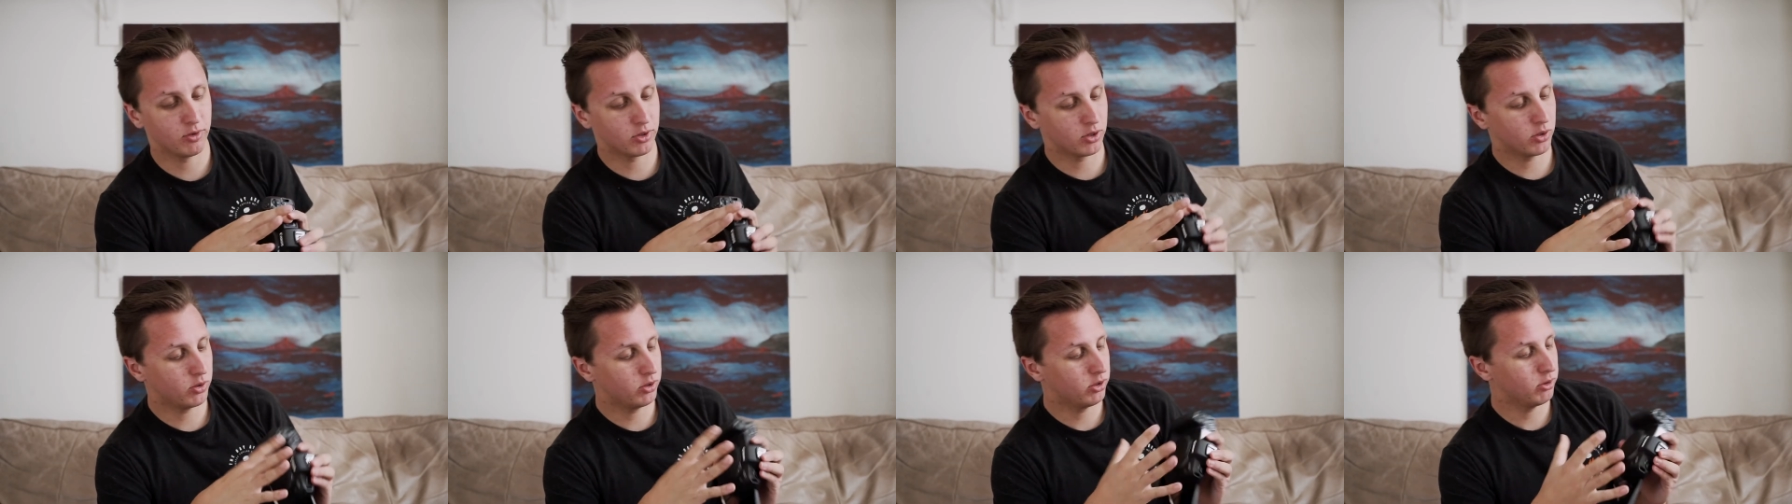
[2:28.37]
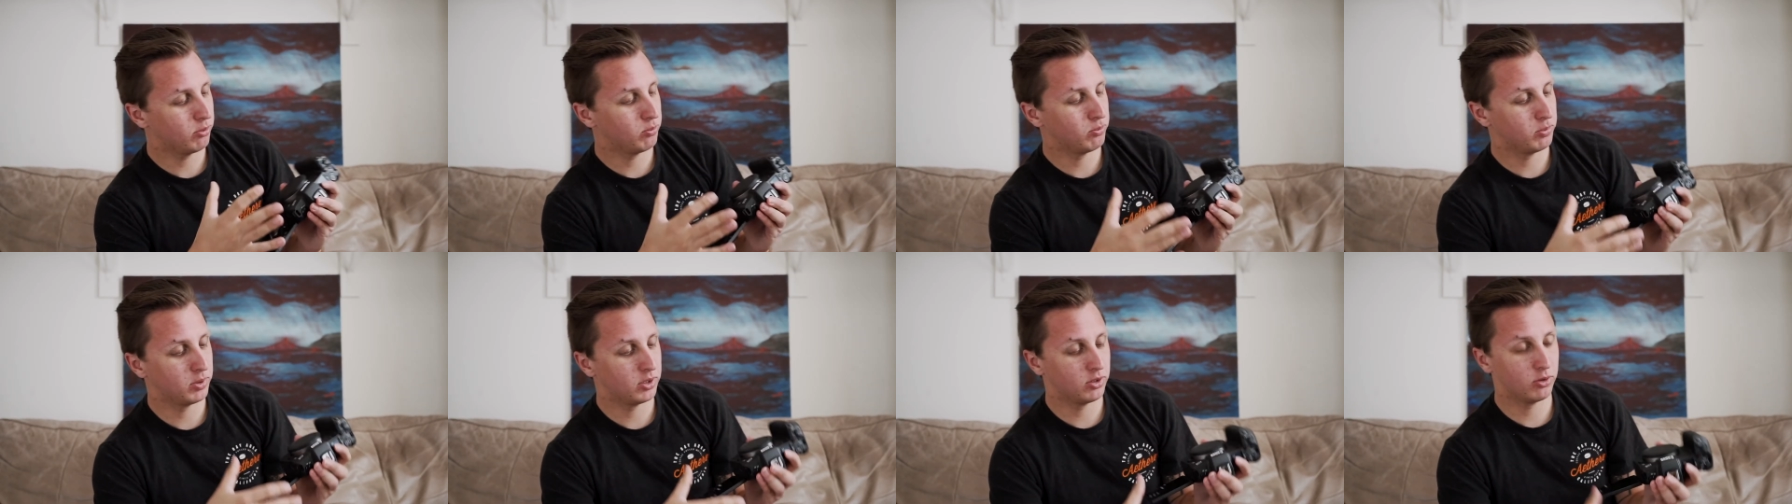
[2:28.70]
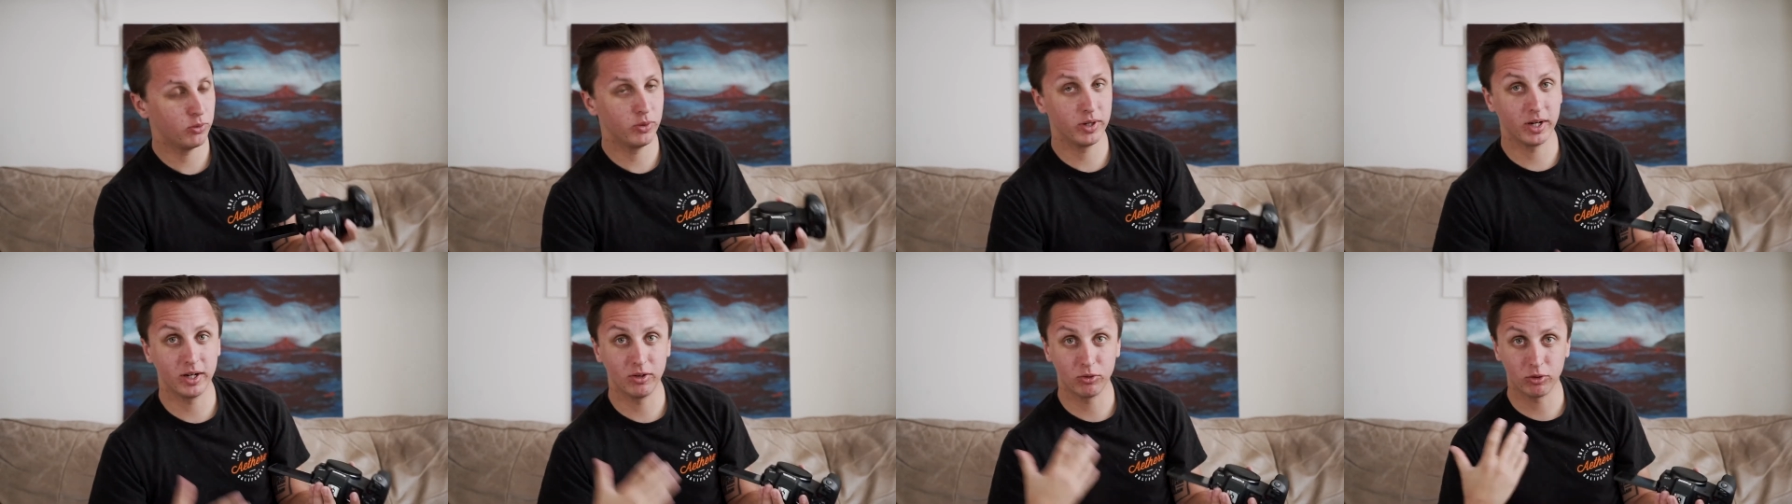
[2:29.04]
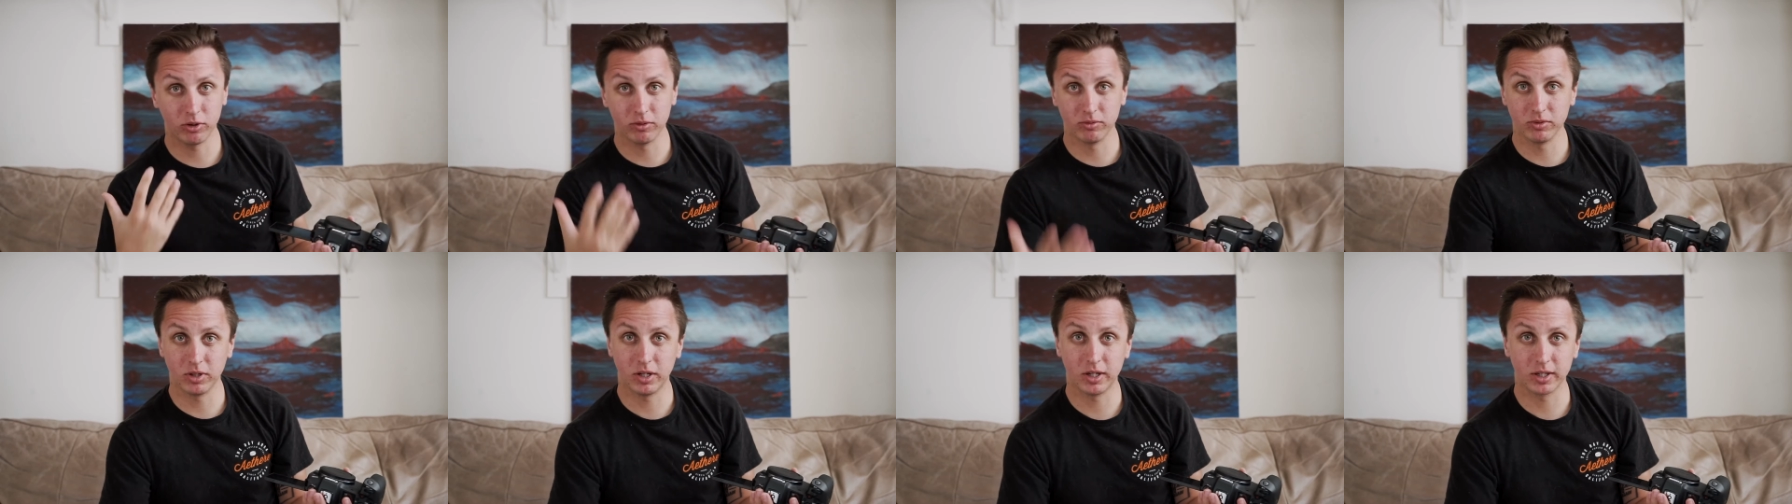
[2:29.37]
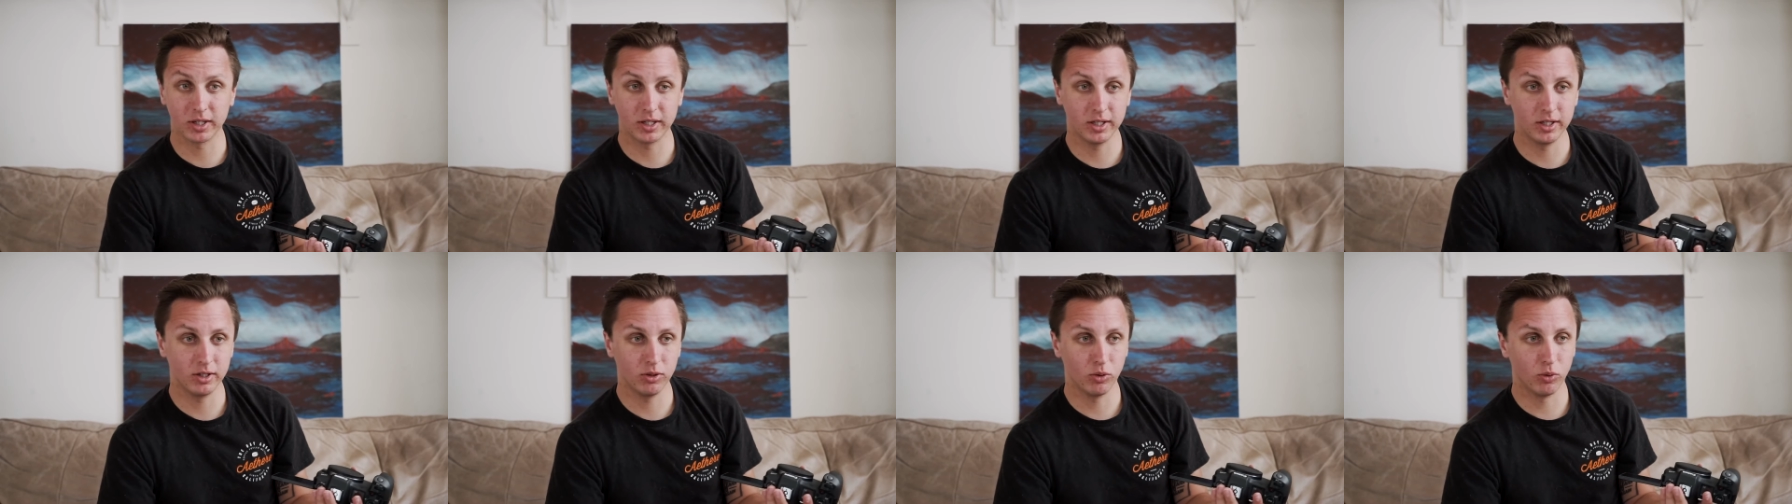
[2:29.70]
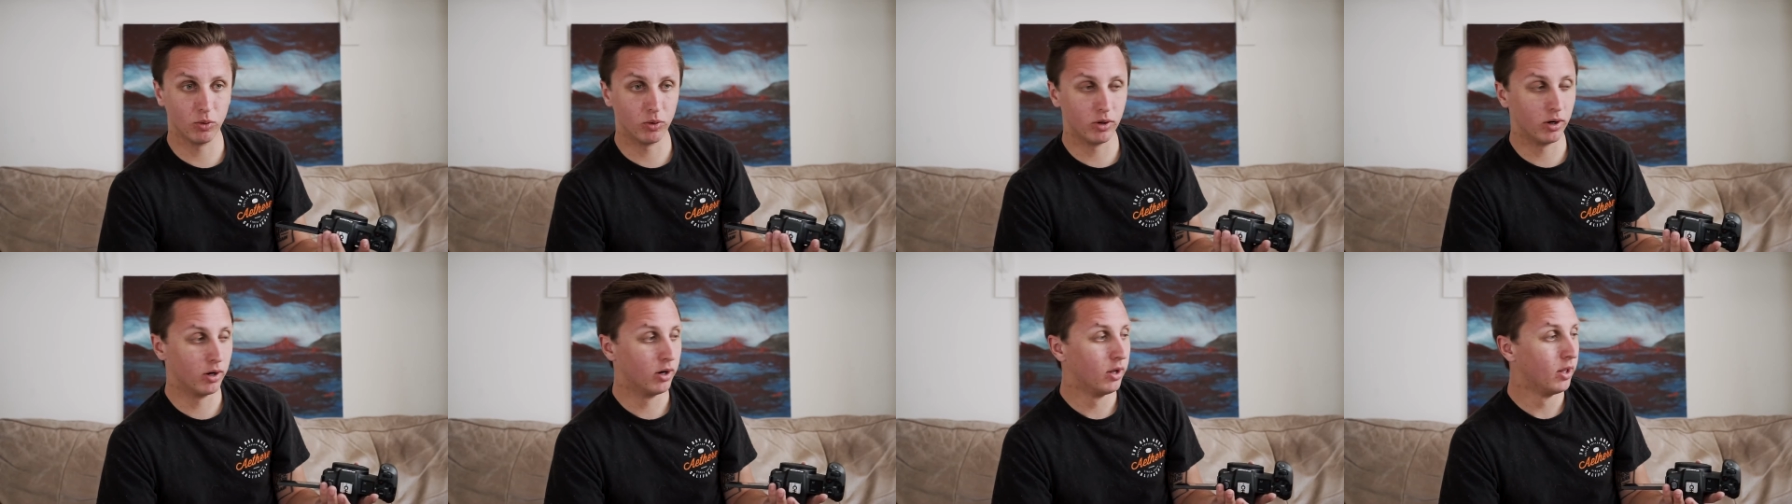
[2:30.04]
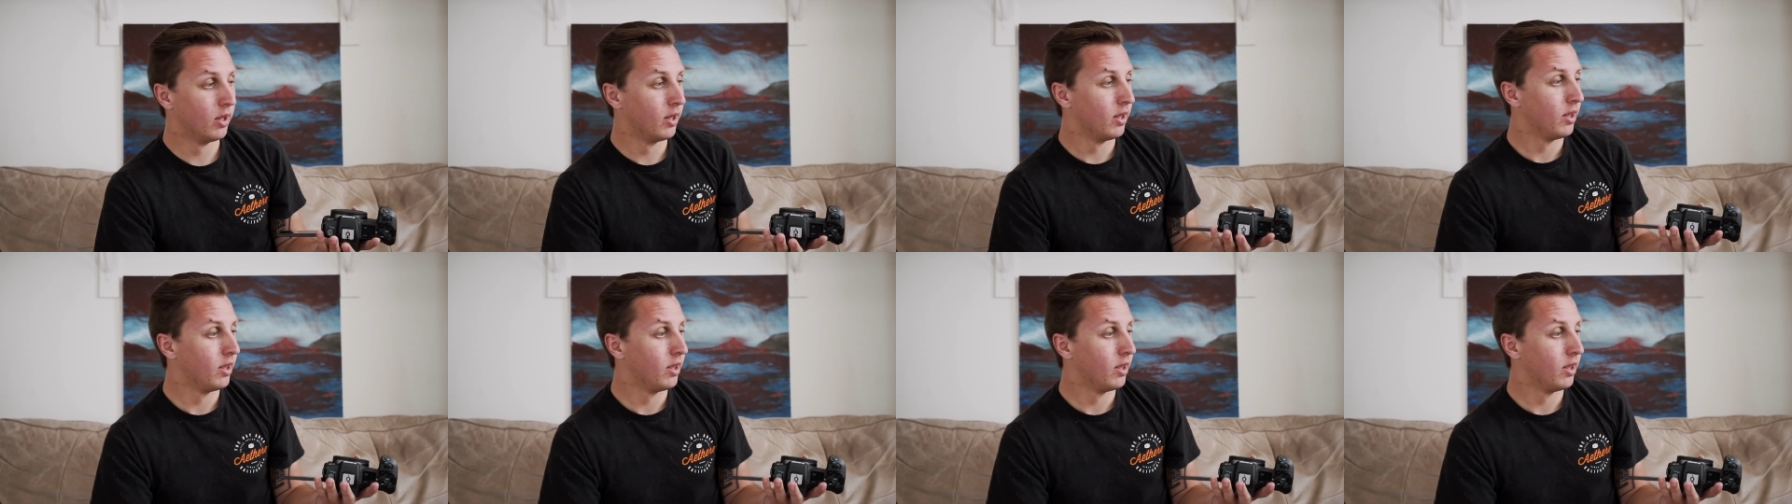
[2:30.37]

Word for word: you're going to be doing any sort of vlogging or